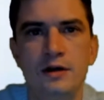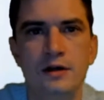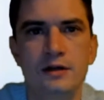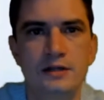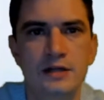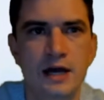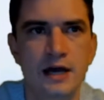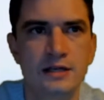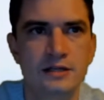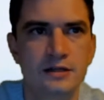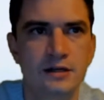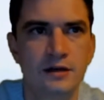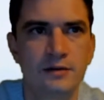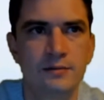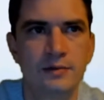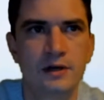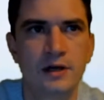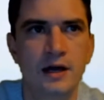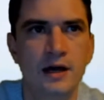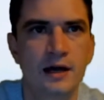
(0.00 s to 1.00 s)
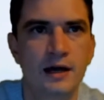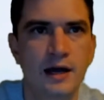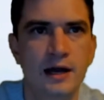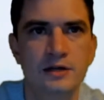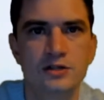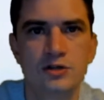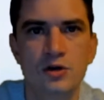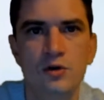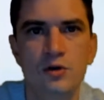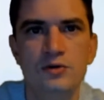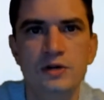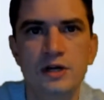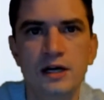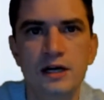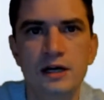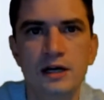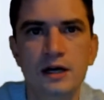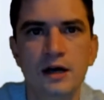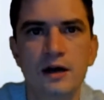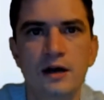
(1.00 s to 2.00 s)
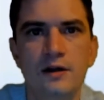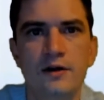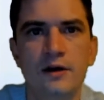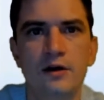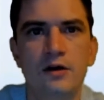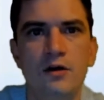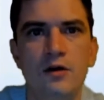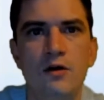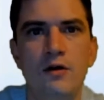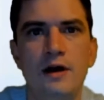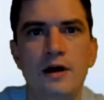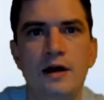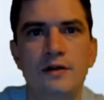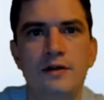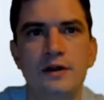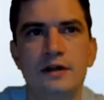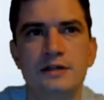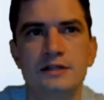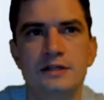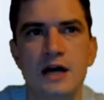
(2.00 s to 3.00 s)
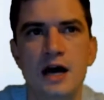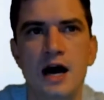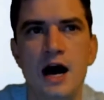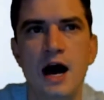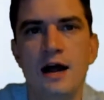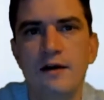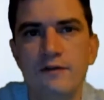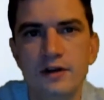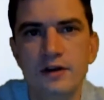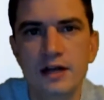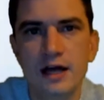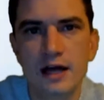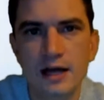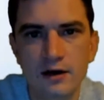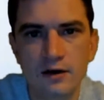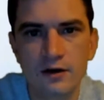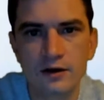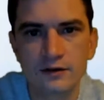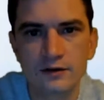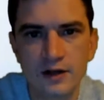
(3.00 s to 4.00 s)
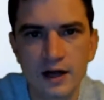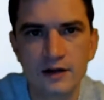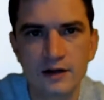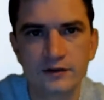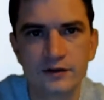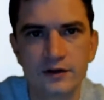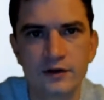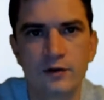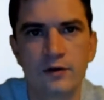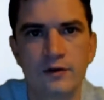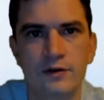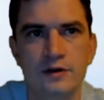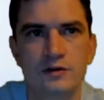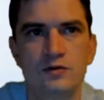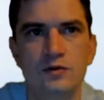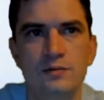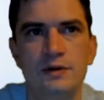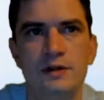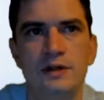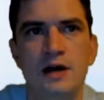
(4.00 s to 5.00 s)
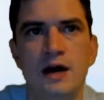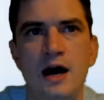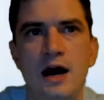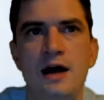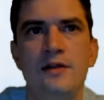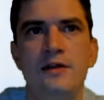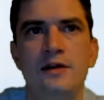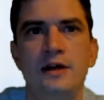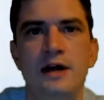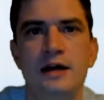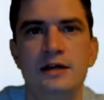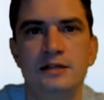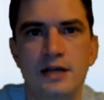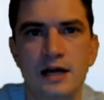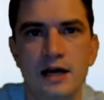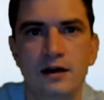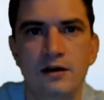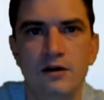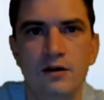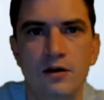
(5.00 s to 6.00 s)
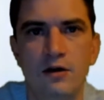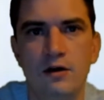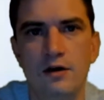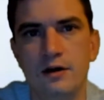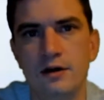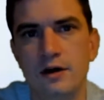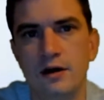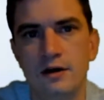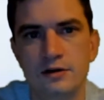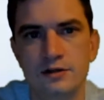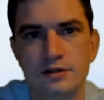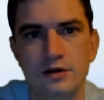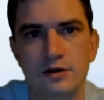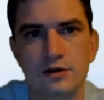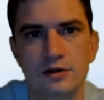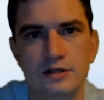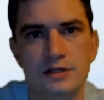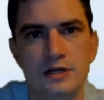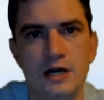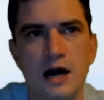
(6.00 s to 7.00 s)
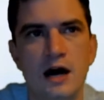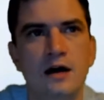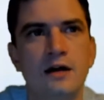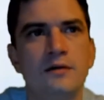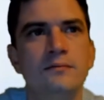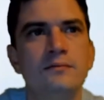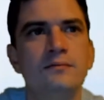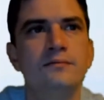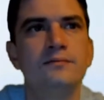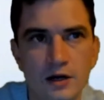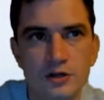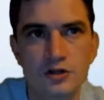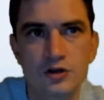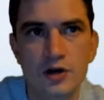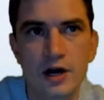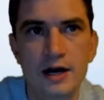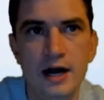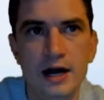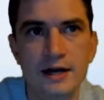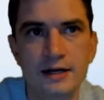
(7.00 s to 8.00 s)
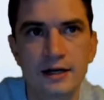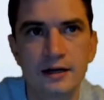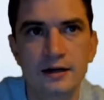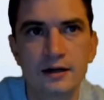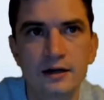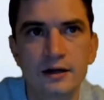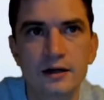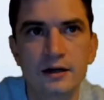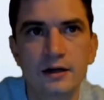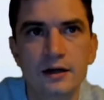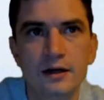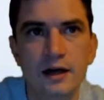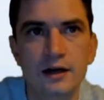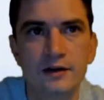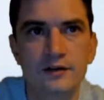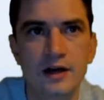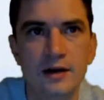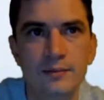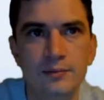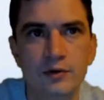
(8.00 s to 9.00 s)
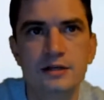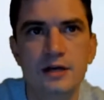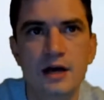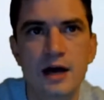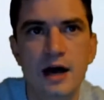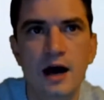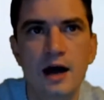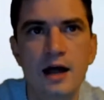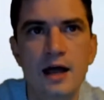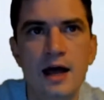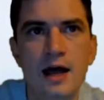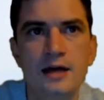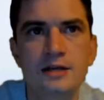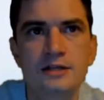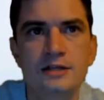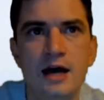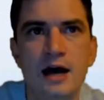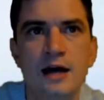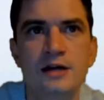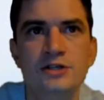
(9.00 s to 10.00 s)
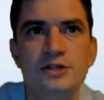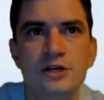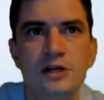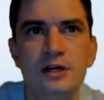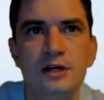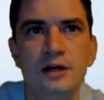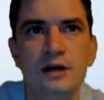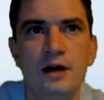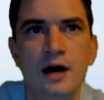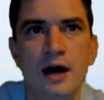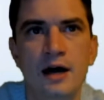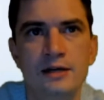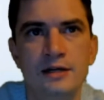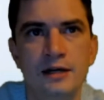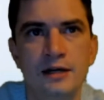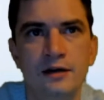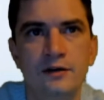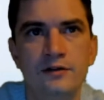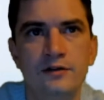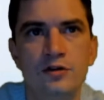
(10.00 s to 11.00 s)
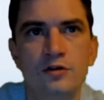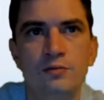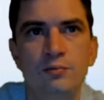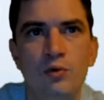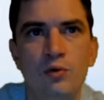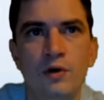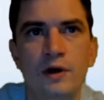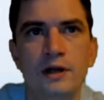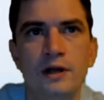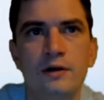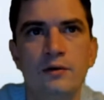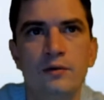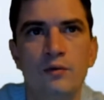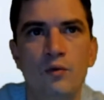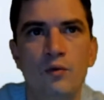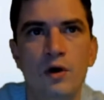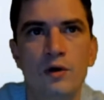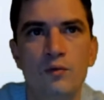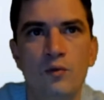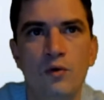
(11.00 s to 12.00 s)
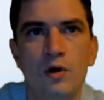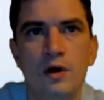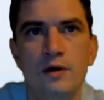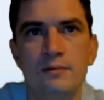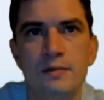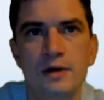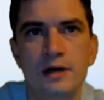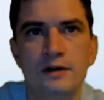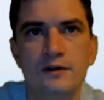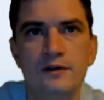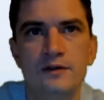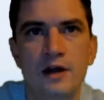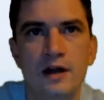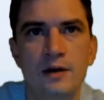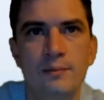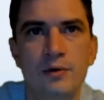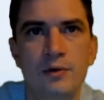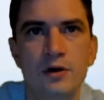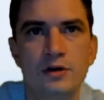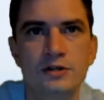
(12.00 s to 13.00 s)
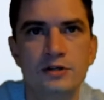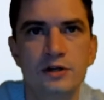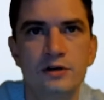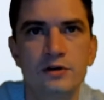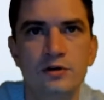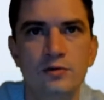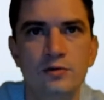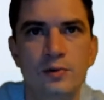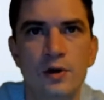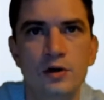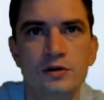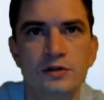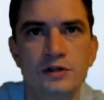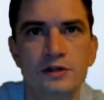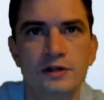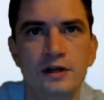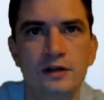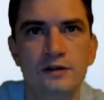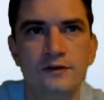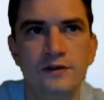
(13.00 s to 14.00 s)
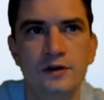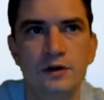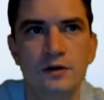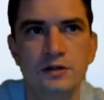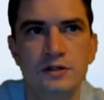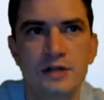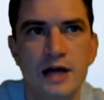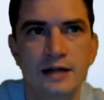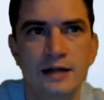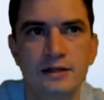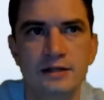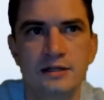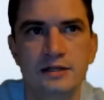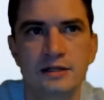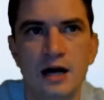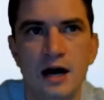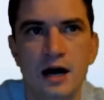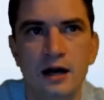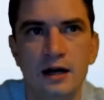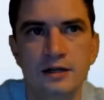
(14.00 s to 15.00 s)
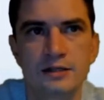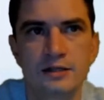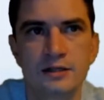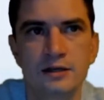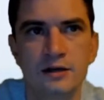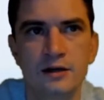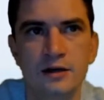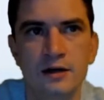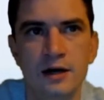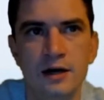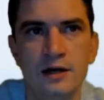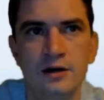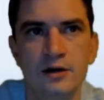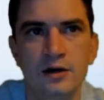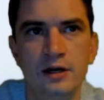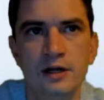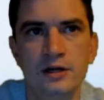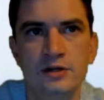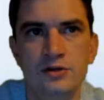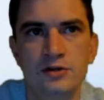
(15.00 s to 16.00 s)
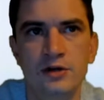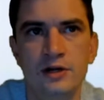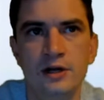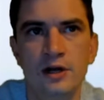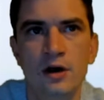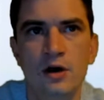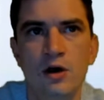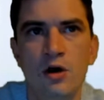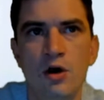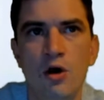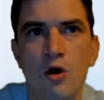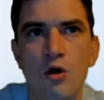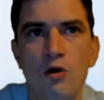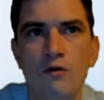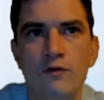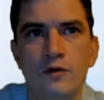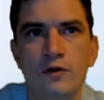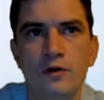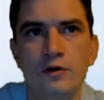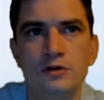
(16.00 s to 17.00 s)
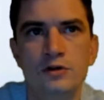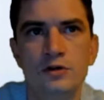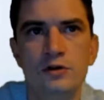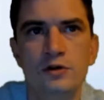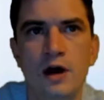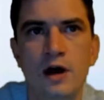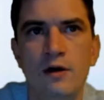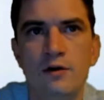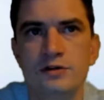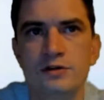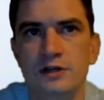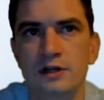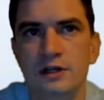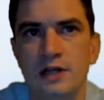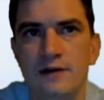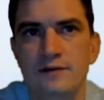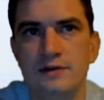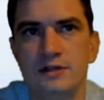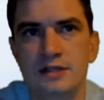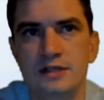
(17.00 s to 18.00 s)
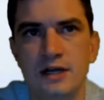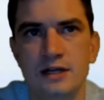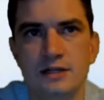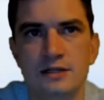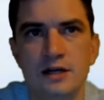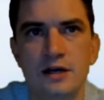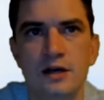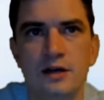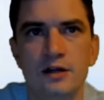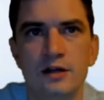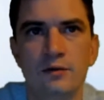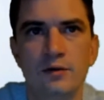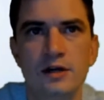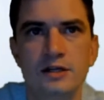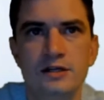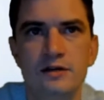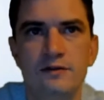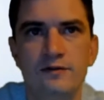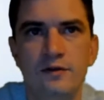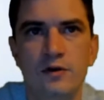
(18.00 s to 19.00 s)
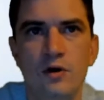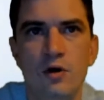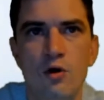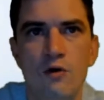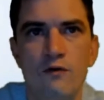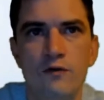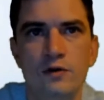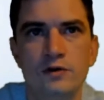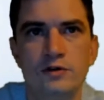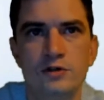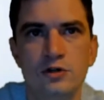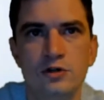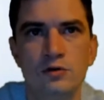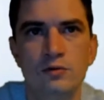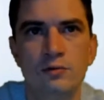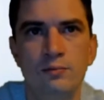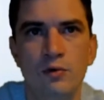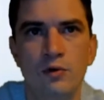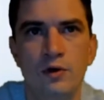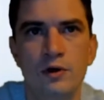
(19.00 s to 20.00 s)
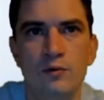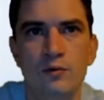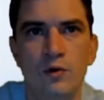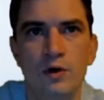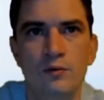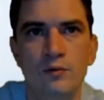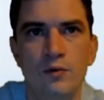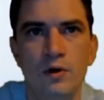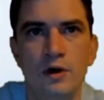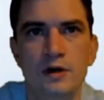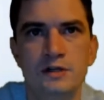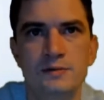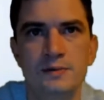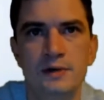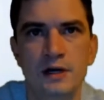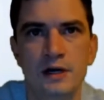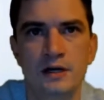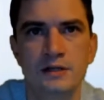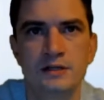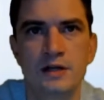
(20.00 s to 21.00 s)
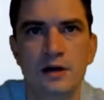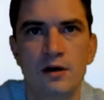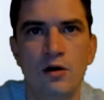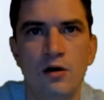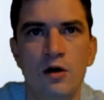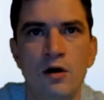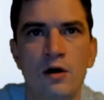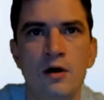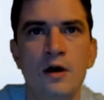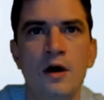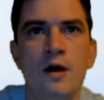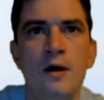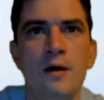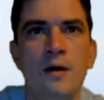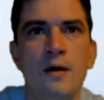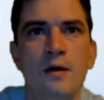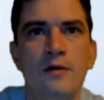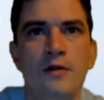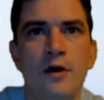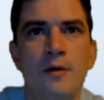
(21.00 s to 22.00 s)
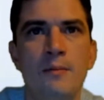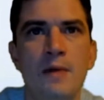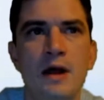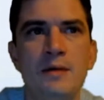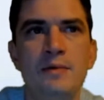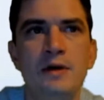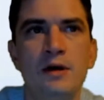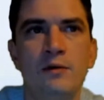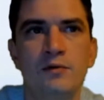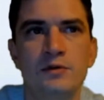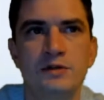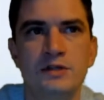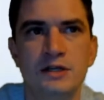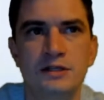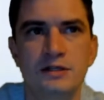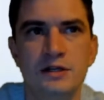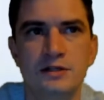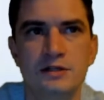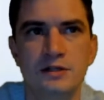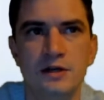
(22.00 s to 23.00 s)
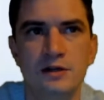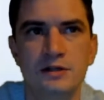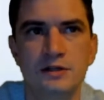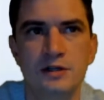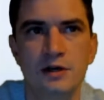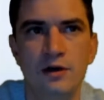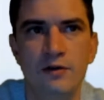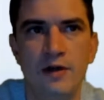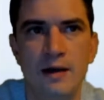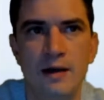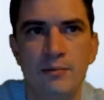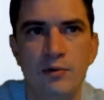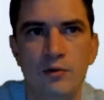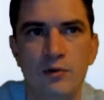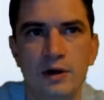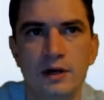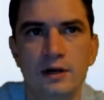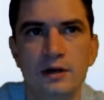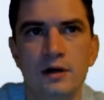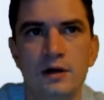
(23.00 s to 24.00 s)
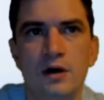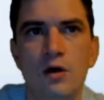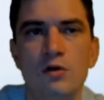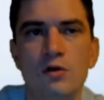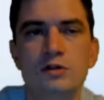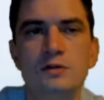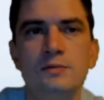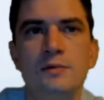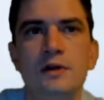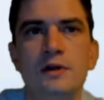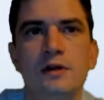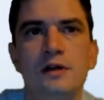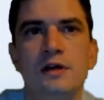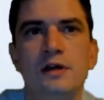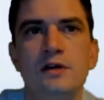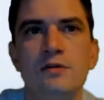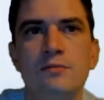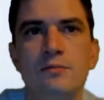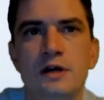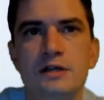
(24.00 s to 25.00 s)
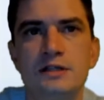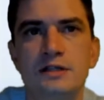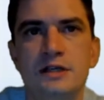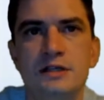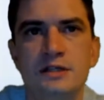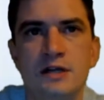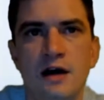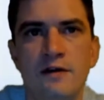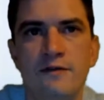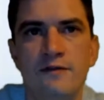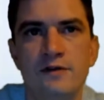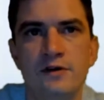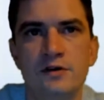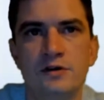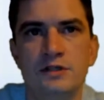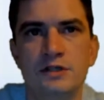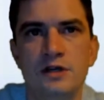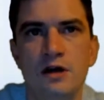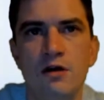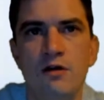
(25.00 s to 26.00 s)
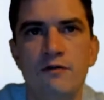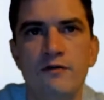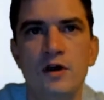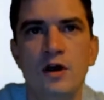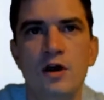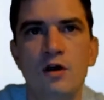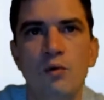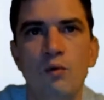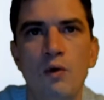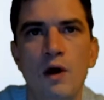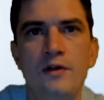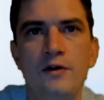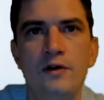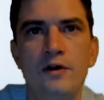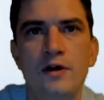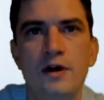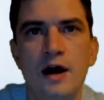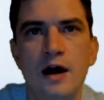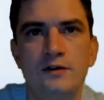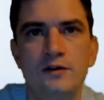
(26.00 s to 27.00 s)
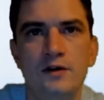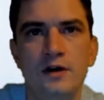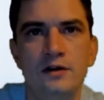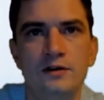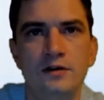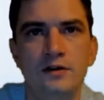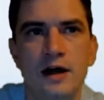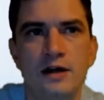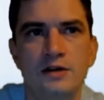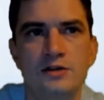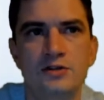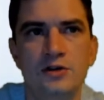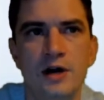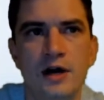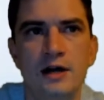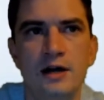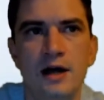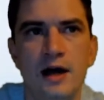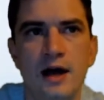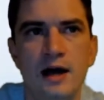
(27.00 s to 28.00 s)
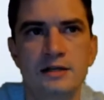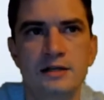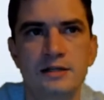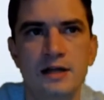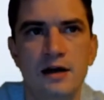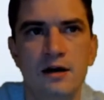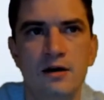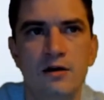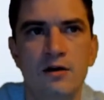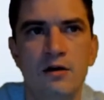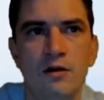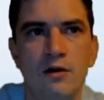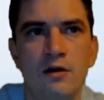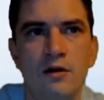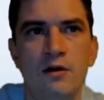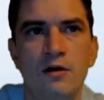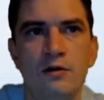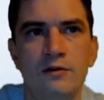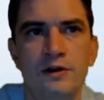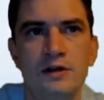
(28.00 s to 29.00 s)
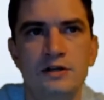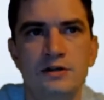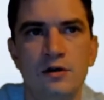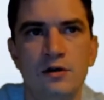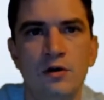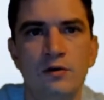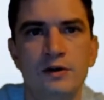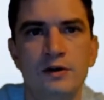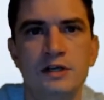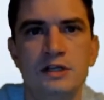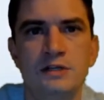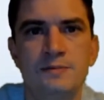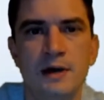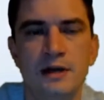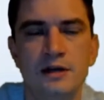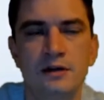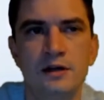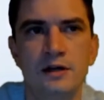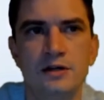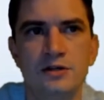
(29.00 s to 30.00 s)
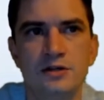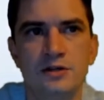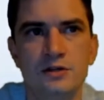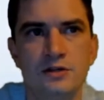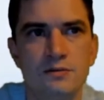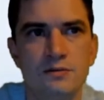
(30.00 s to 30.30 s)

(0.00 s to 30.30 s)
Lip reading: Tesla, it'd be like HOD, they're calling out that it's the high of the day on Tesla, or this would be the high of the day tick on a certain stock. Trade idea. Example, ISIG idea 2.11 means that a person who posted this feels that the stock has a good entry over $2.11. The reason for over 2.11 is because there may be a resistance until that point. Ultimately, you must decide for yourself whether or not to enter that trade, as these are only speculations.